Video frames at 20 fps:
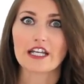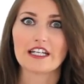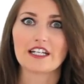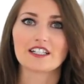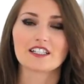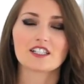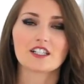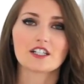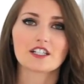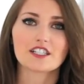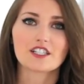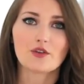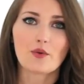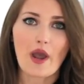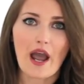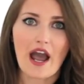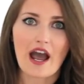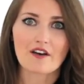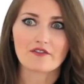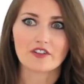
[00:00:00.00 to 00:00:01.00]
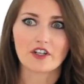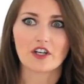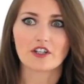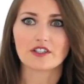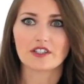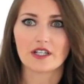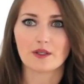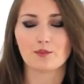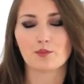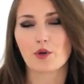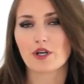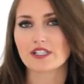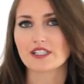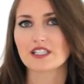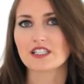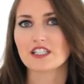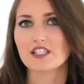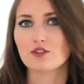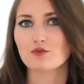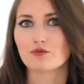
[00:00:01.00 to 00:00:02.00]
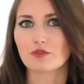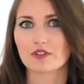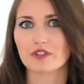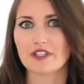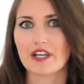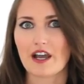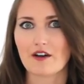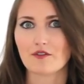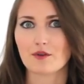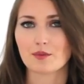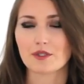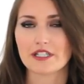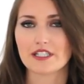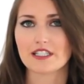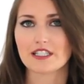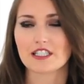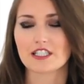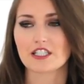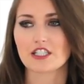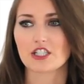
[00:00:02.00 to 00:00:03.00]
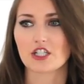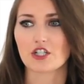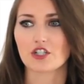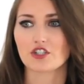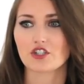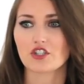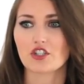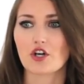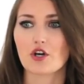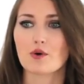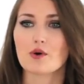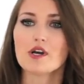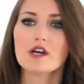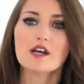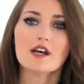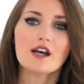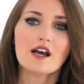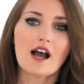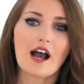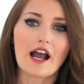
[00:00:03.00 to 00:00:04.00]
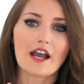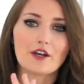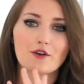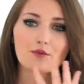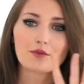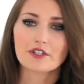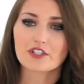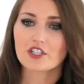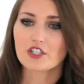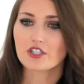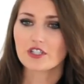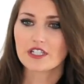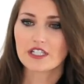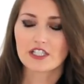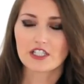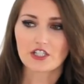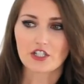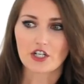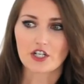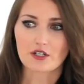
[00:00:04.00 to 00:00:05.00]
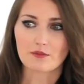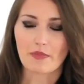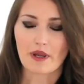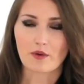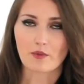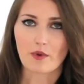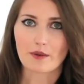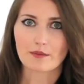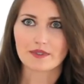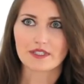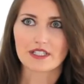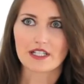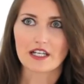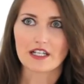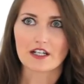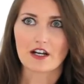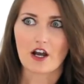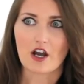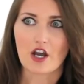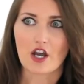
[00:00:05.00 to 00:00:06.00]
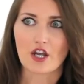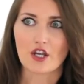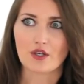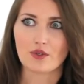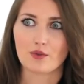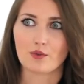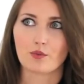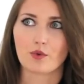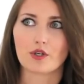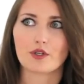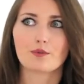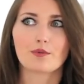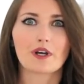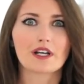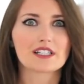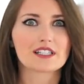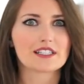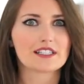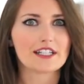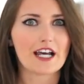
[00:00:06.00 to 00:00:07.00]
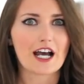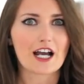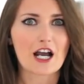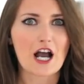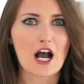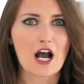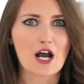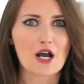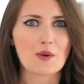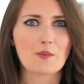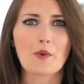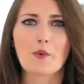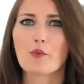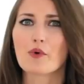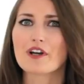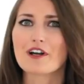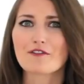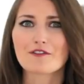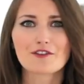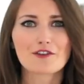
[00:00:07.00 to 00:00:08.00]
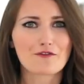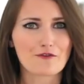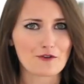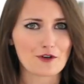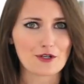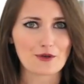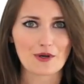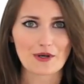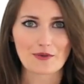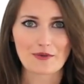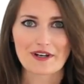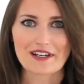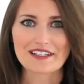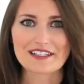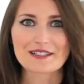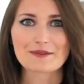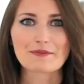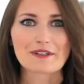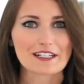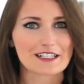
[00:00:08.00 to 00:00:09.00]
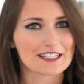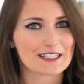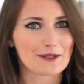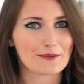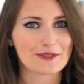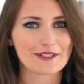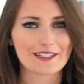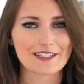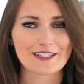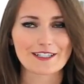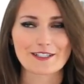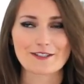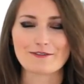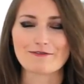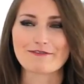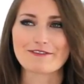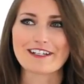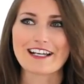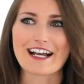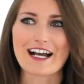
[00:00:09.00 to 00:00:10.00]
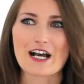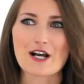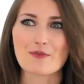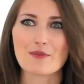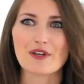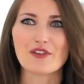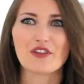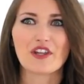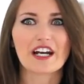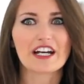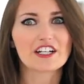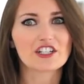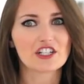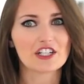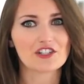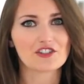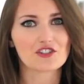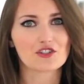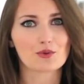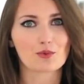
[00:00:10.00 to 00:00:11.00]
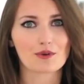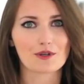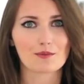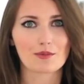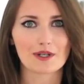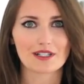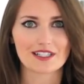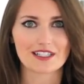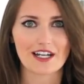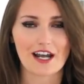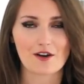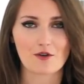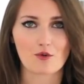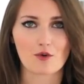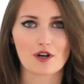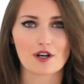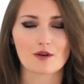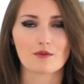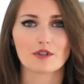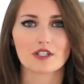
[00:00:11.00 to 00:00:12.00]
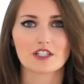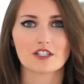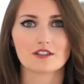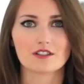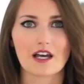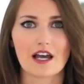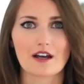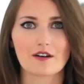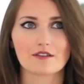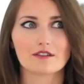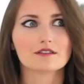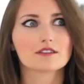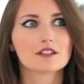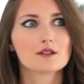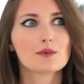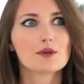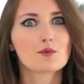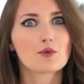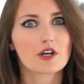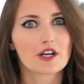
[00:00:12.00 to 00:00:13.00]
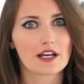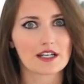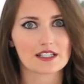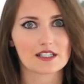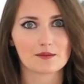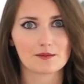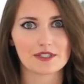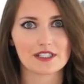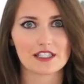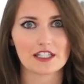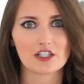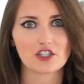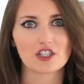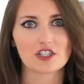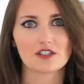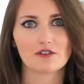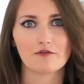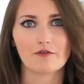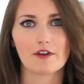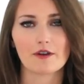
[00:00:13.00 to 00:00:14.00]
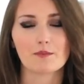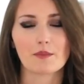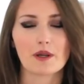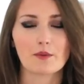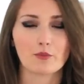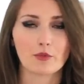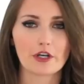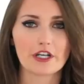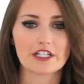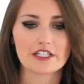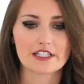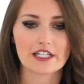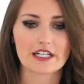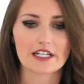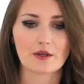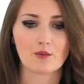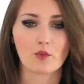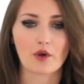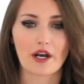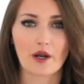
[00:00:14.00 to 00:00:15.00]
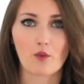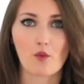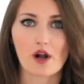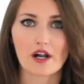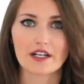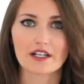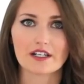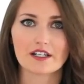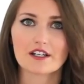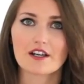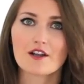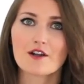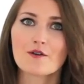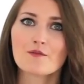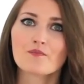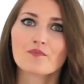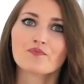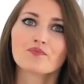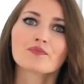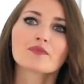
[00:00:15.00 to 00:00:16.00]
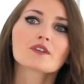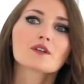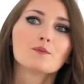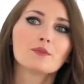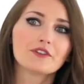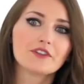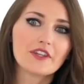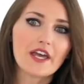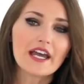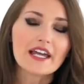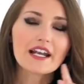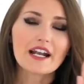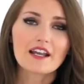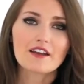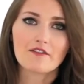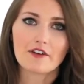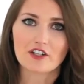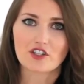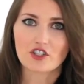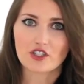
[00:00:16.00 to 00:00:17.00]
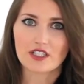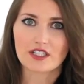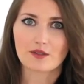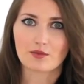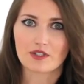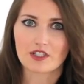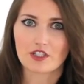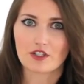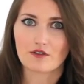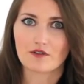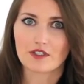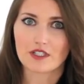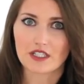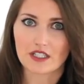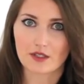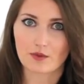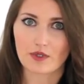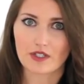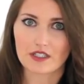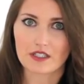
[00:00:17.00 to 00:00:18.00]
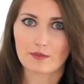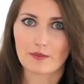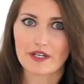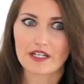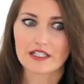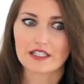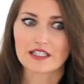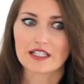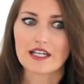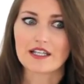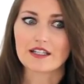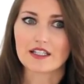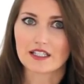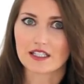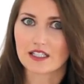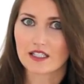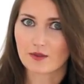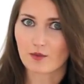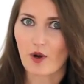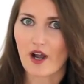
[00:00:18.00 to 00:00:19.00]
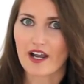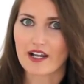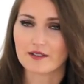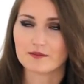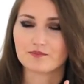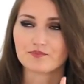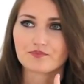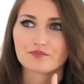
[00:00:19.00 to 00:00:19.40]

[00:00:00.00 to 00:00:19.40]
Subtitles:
And as long as you have an online presence, you really have a place to start. So I originally started my website on WordPress.com, whatever the free one was, because I was a student. And then I changed to WordPress.org, which allowed a little bit more customization to fit my branding and what I wanted. But then I eventually switched over to Squarespace, and this is why.